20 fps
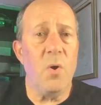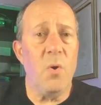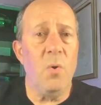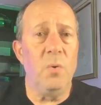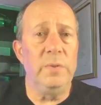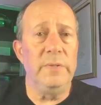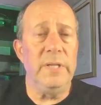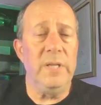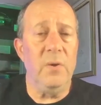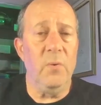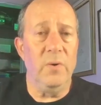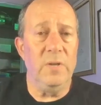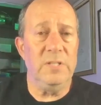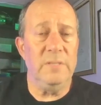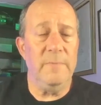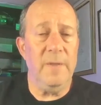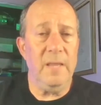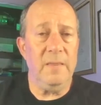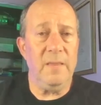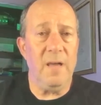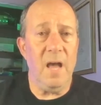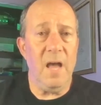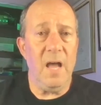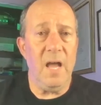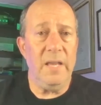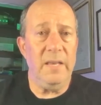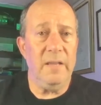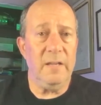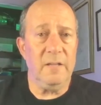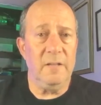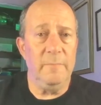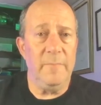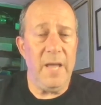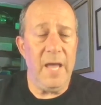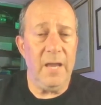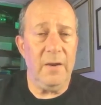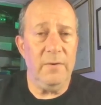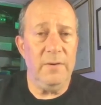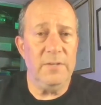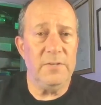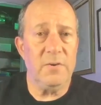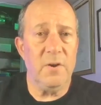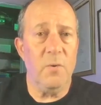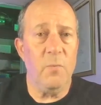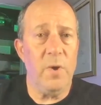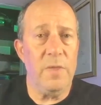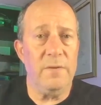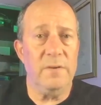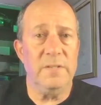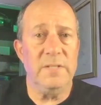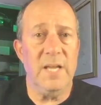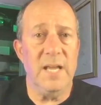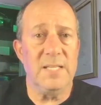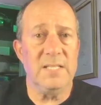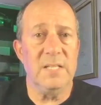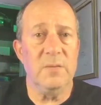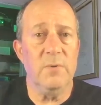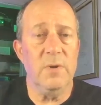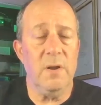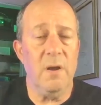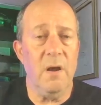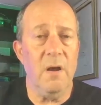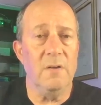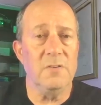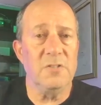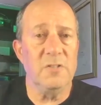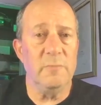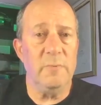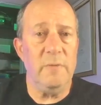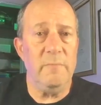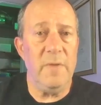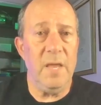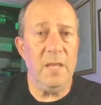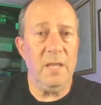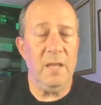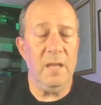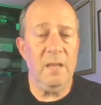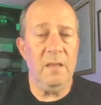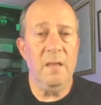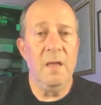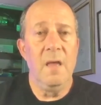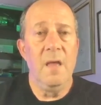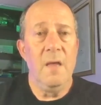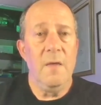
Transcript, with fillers: only going to make the high nickel batteries or whether Tesla would also be making